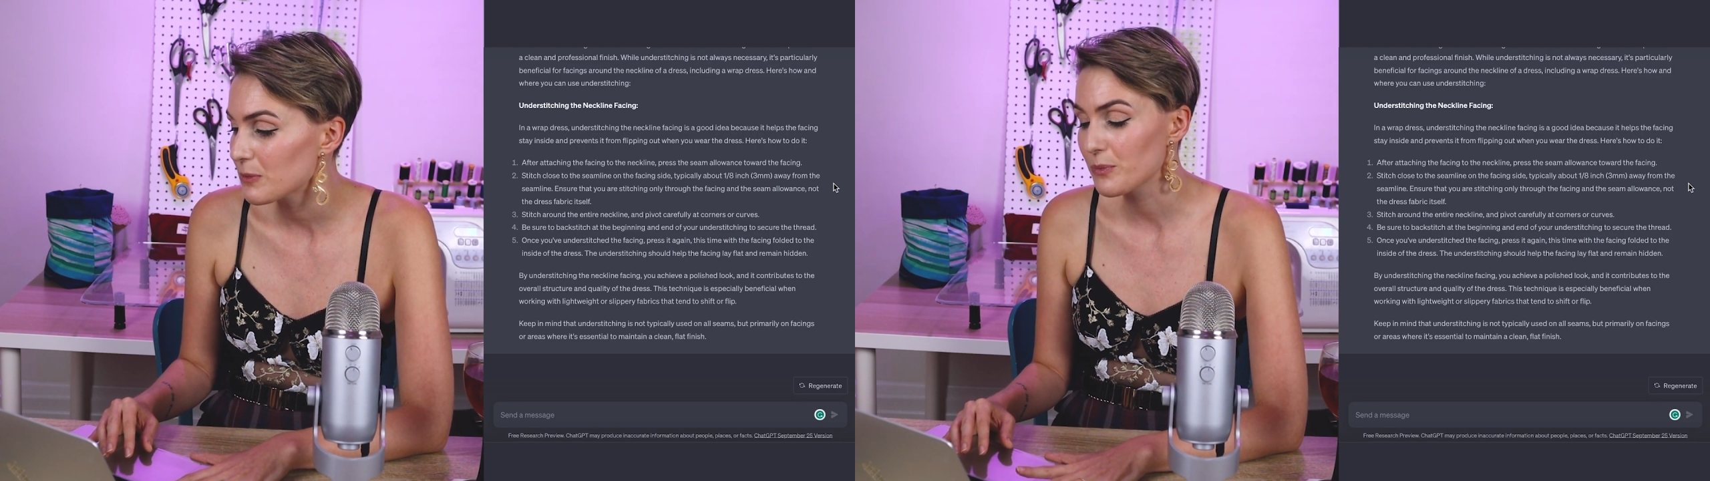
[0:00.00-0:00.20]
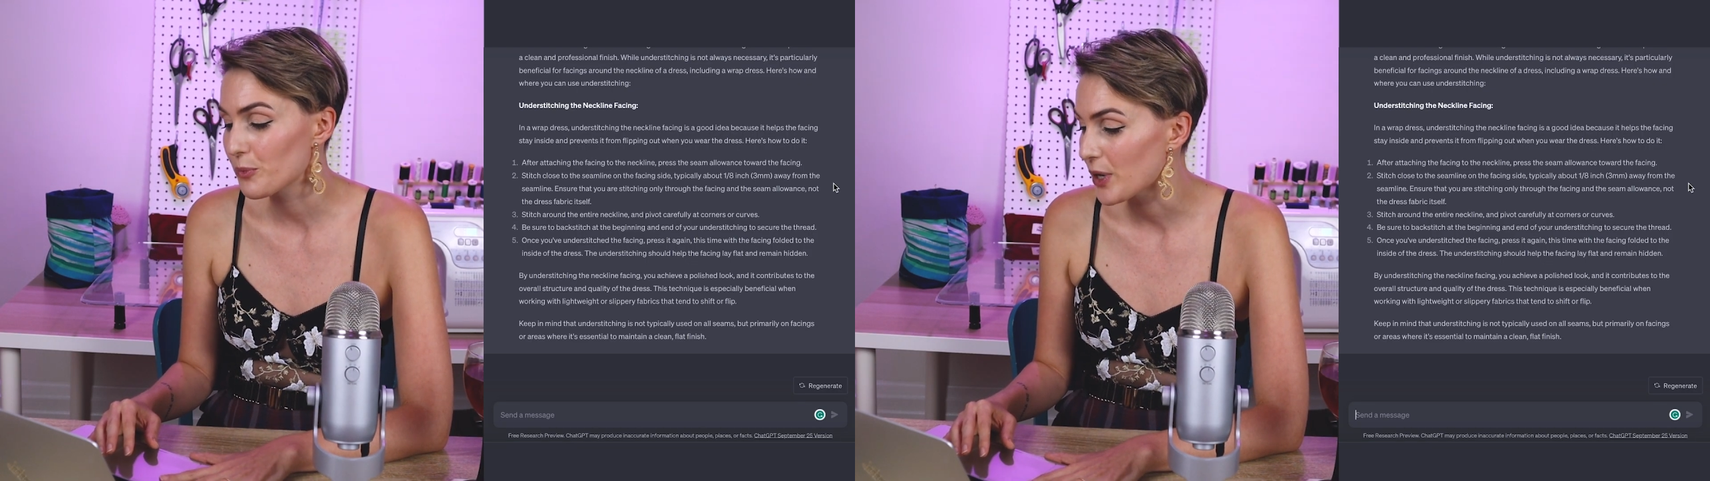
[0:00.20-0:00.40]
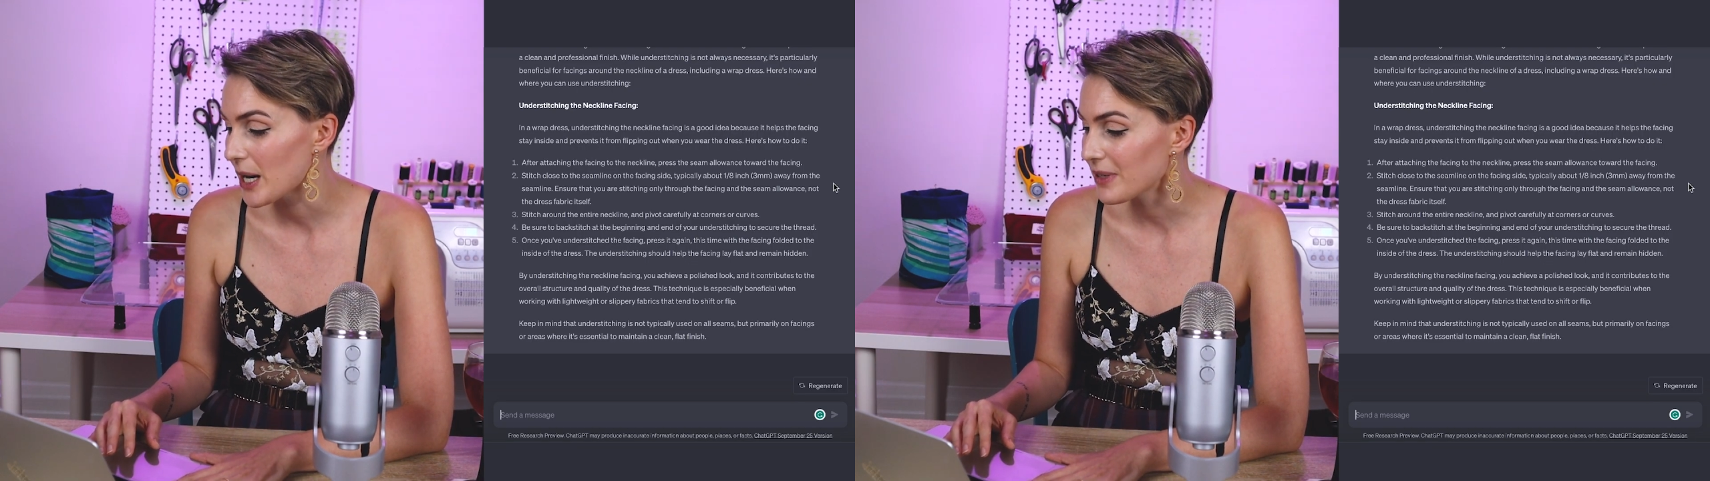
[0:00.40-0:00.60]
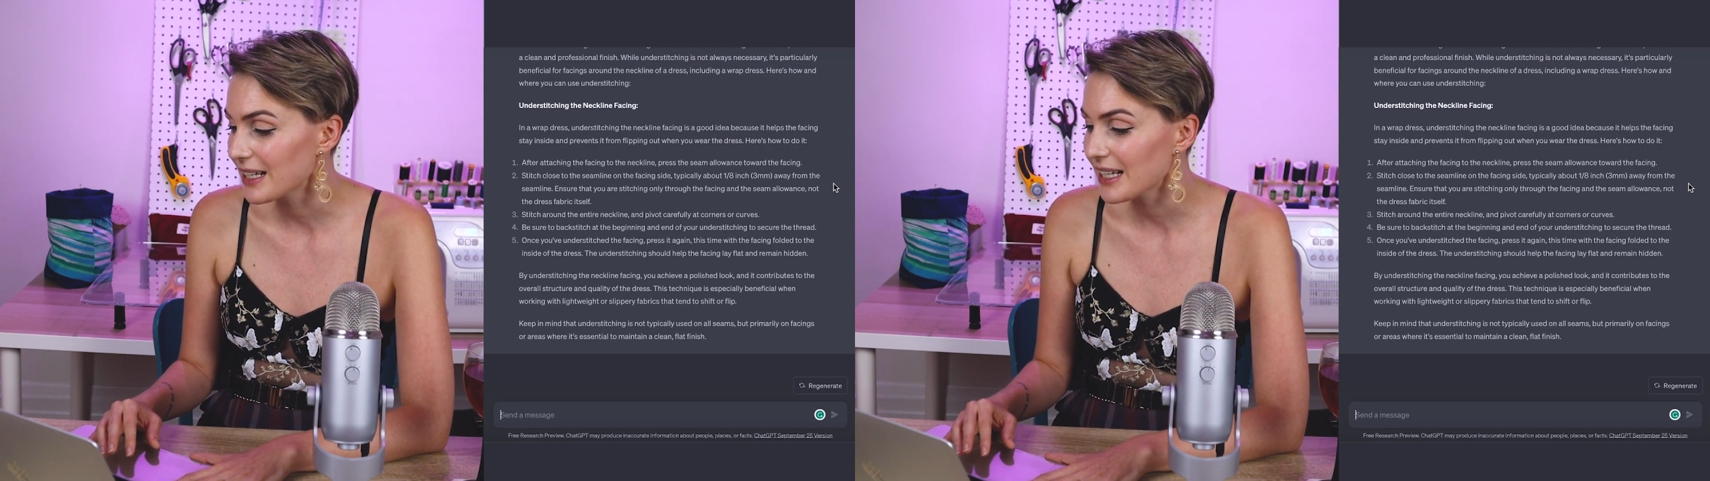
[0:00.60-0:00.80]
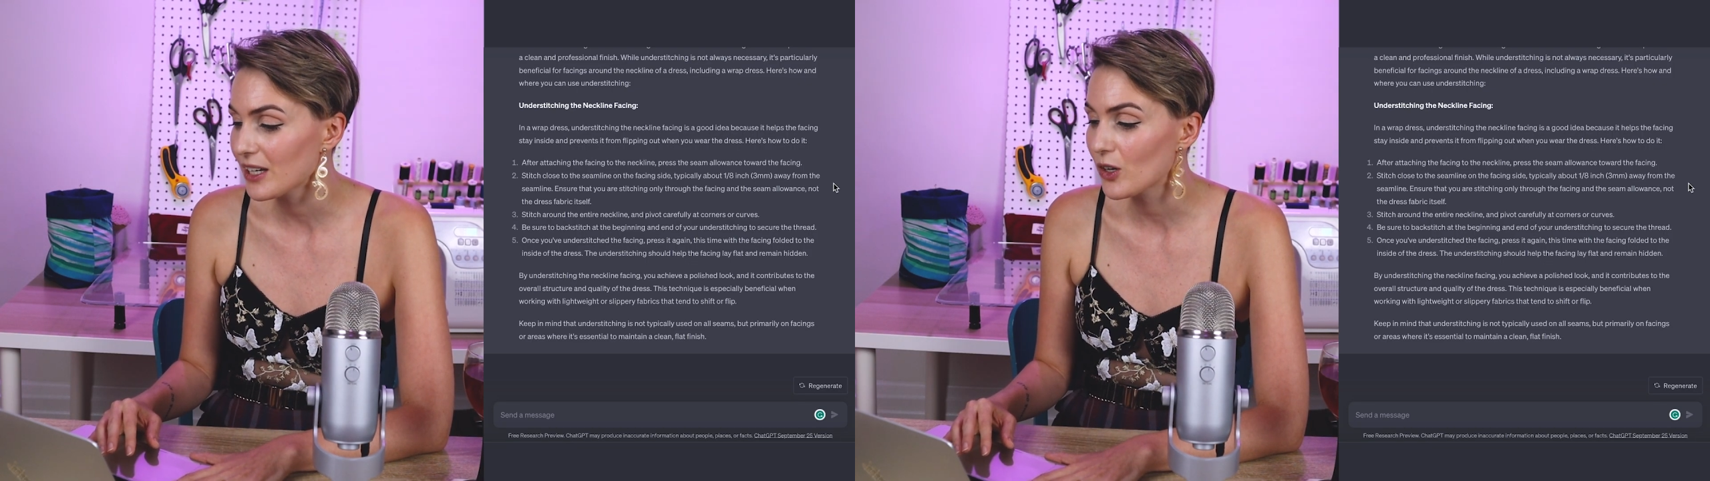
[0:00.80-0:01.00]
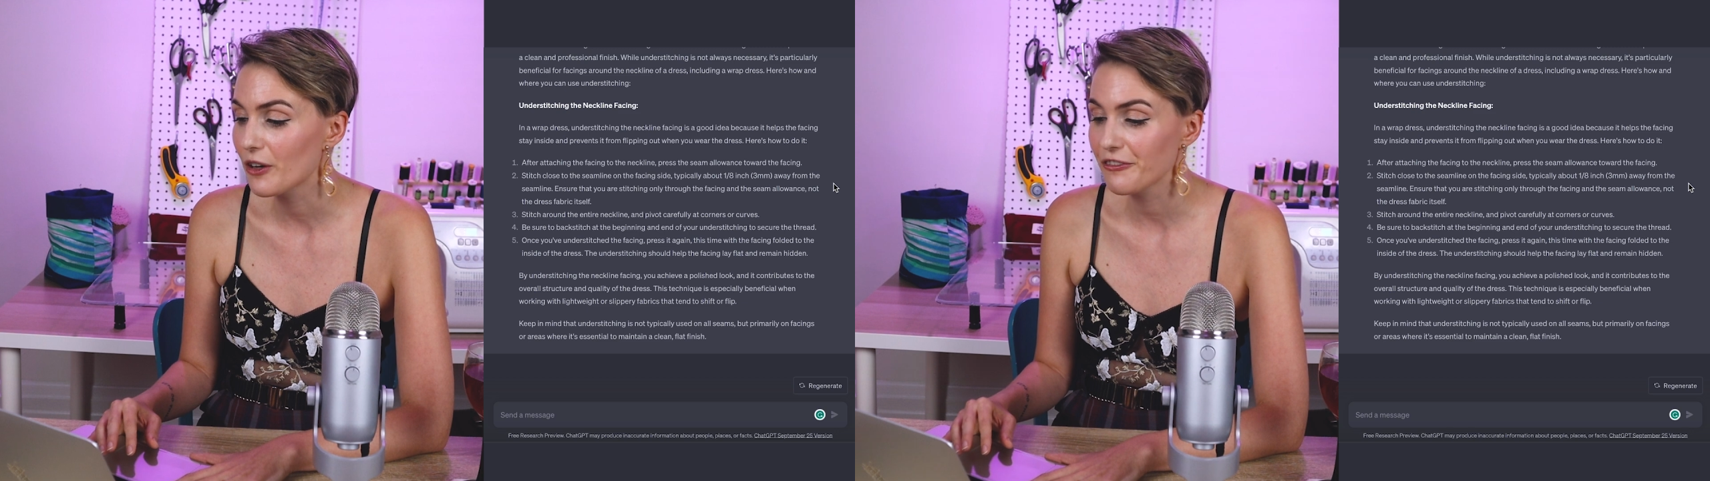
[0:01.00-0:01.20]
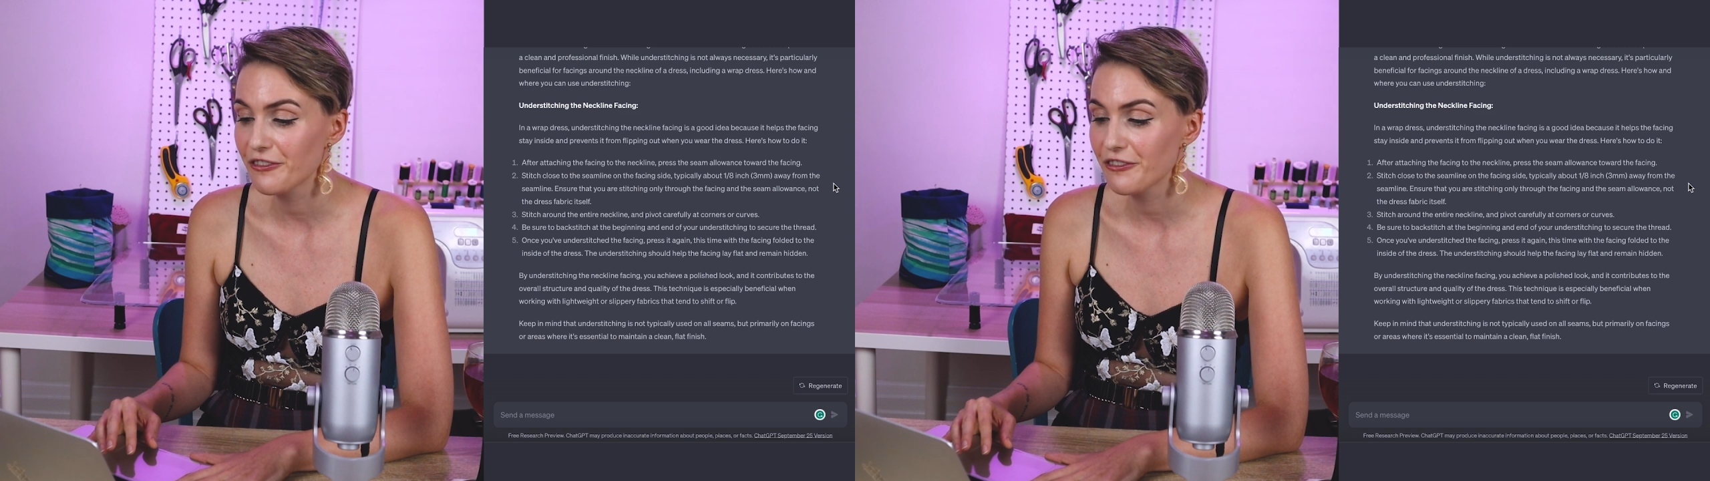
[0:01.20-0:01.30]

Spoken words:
but primarily on